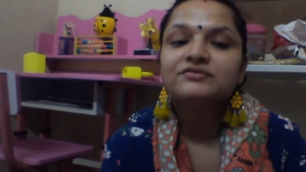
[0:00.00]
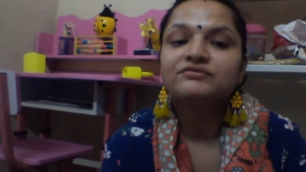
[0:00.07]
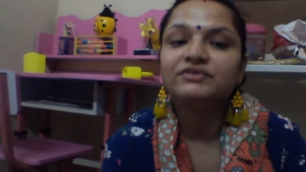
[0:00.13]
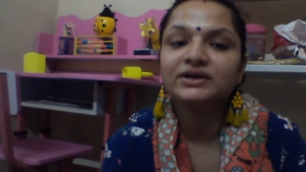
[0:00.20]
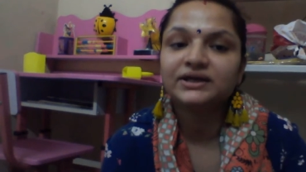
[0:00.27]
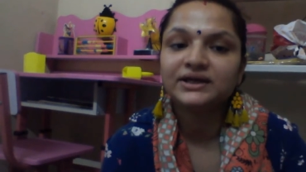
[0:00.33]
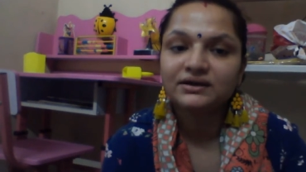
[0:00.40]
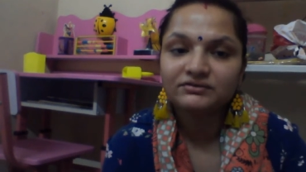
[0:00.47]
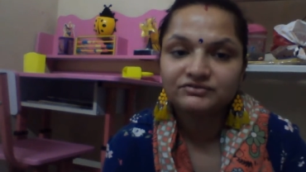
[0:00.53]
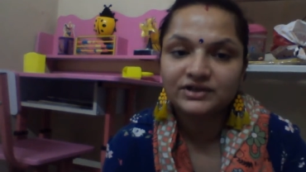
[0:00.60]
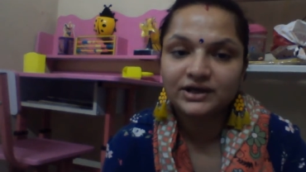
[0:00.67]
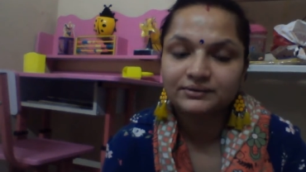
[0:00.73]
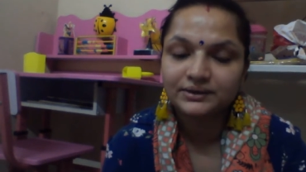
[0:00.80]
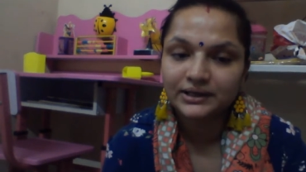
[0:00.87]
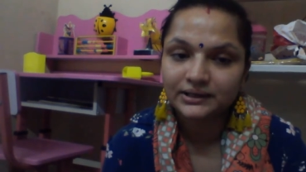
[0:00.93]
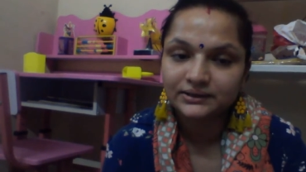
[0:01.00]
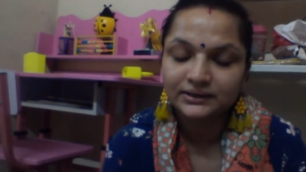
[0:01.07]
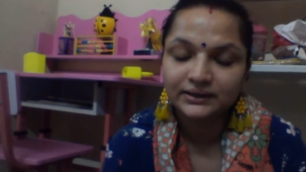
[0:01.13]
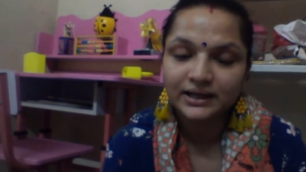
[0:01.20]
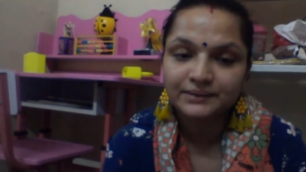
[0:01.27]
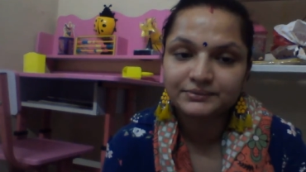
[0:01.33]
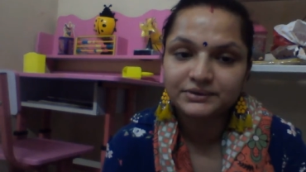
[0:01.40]
we give
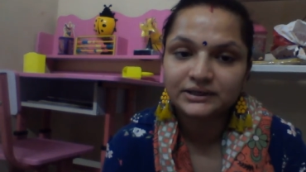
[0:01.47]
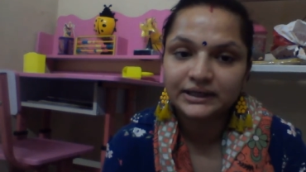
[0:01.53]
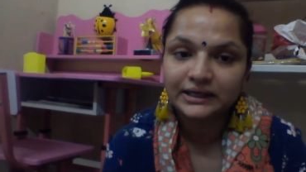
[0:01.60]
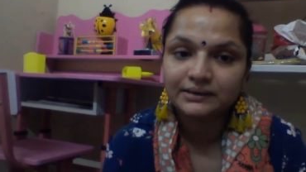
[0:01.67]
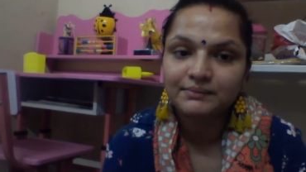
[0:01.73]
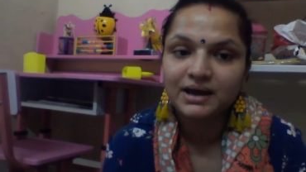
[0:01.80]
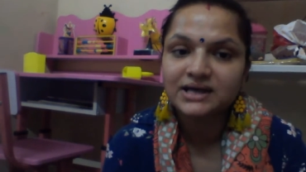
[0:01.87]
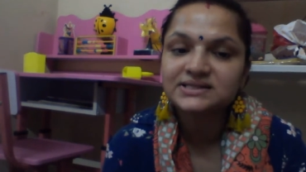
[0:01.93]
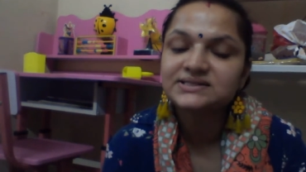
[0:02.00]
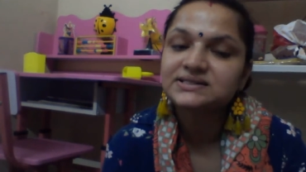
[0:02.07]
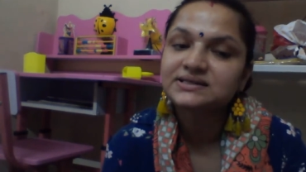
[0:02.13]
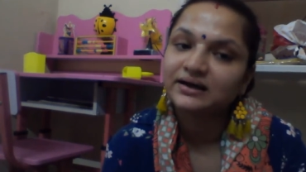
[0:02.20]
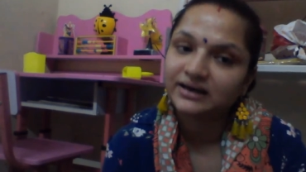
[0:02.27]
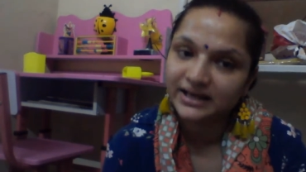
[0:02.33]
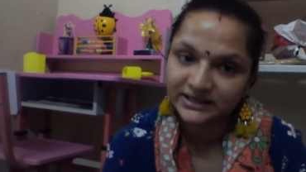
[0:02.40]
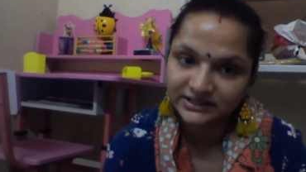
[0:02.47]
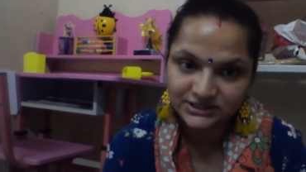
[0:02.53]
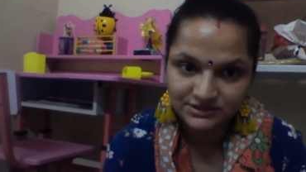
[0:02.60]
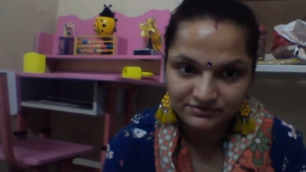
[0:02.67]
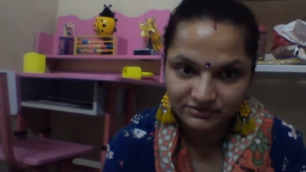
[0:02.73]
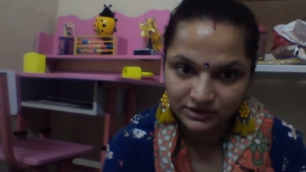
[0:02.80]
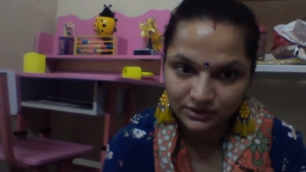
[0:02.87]
them a name as
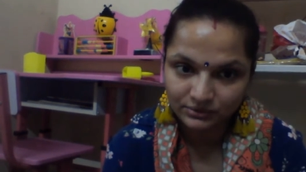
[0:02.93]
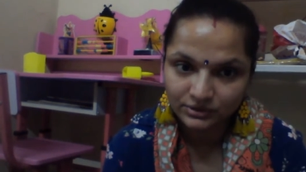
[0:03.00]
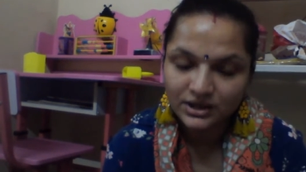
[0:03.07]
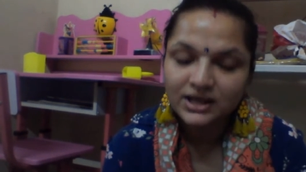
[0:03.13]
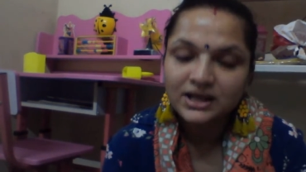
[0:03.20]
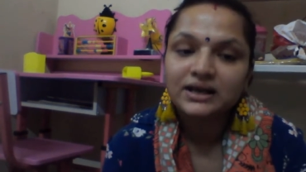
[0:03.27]
collective noun,